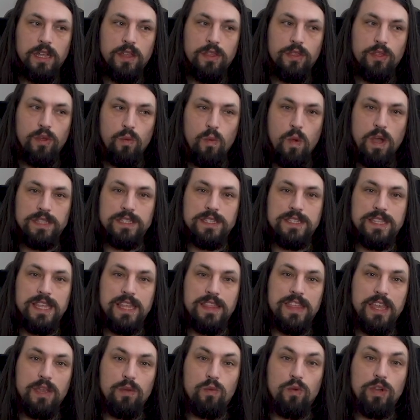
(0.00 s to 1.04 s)
the ones that
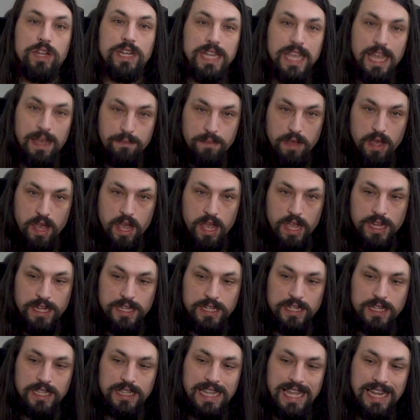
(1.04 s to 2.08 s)
they would get
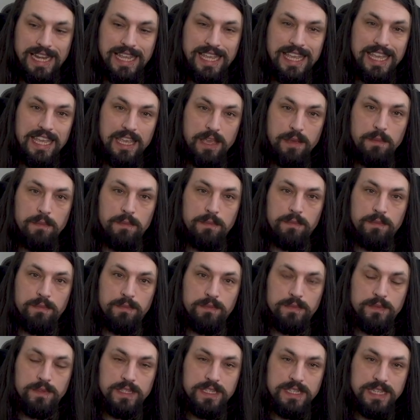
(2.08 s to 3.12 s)
behind, letting him
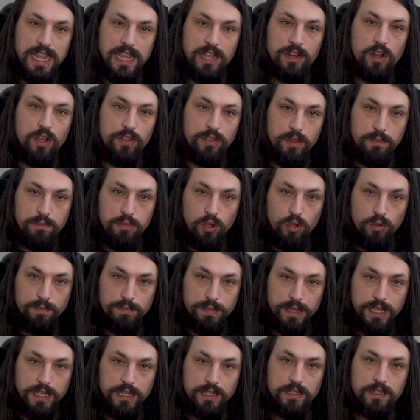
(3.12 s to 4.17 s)
stand on the
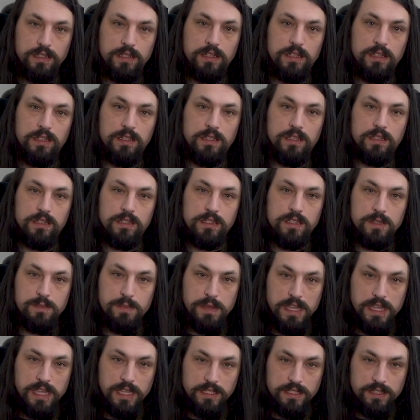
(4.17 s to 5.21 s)
pulpit
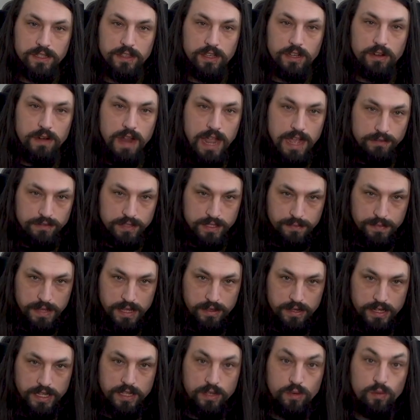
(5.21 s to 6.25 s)
speaking to the crowds
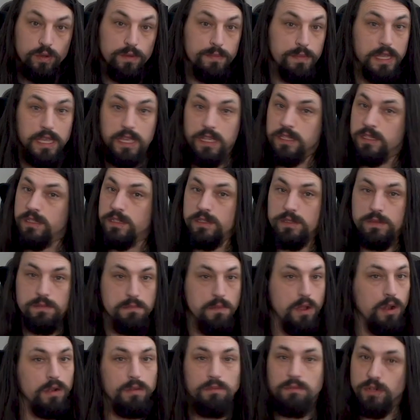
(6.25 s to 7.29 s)
about it would be a
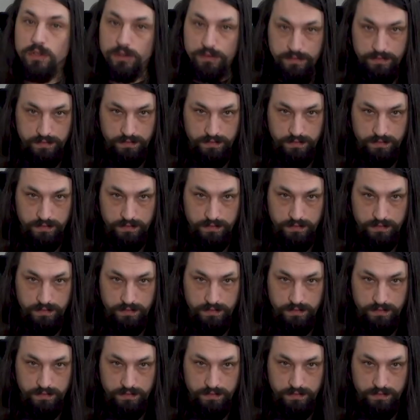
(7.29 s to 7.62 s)
smart move